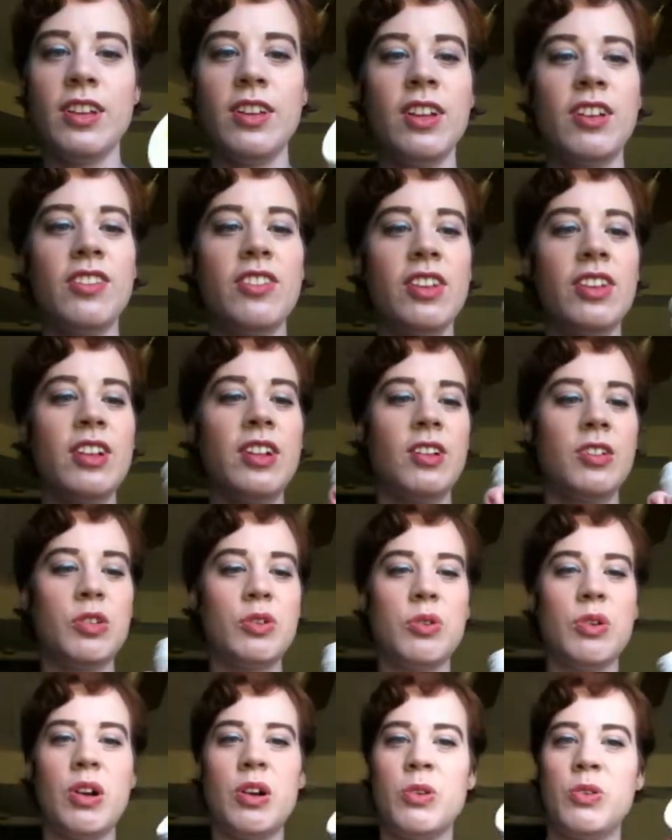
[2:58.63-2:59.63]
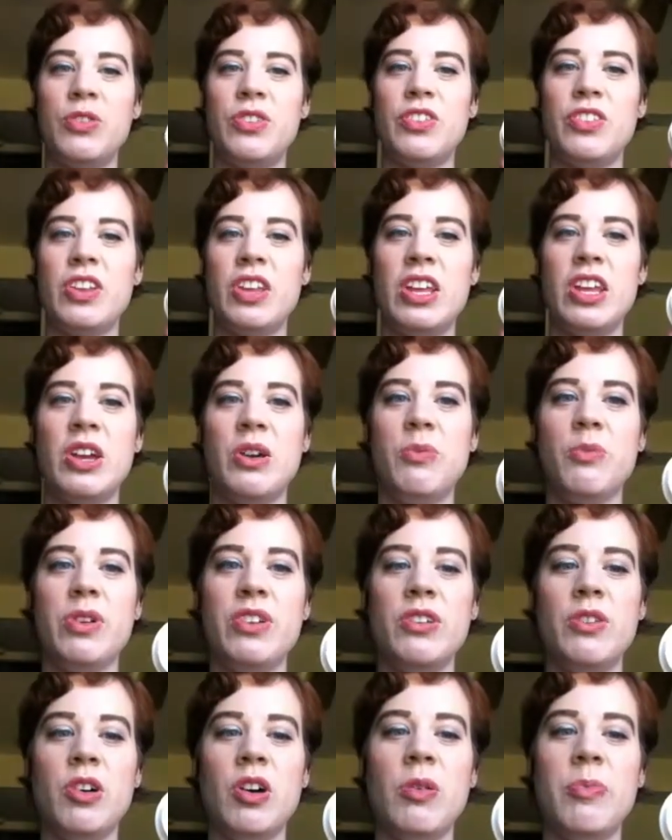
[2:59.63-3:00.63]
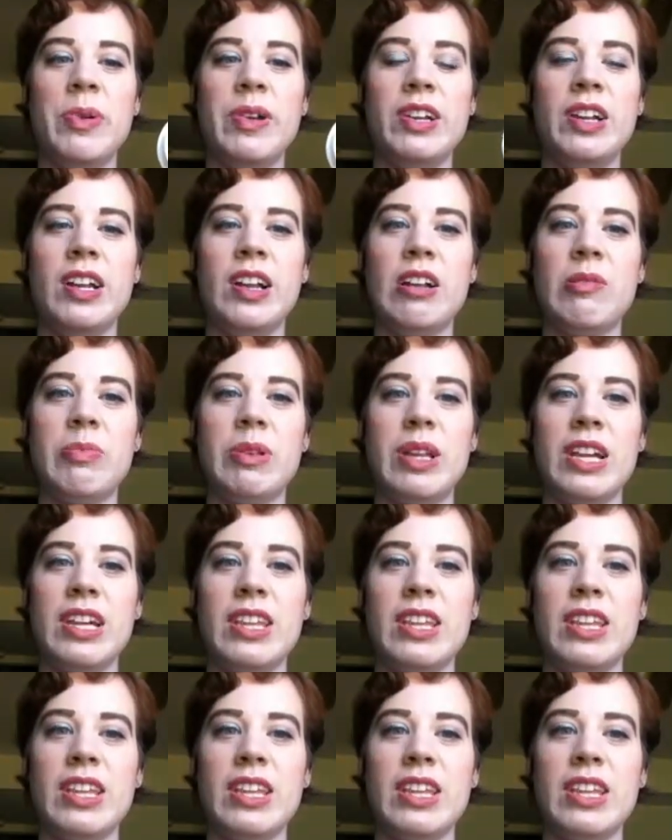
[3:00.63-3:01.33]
It looks a little gross when you open it up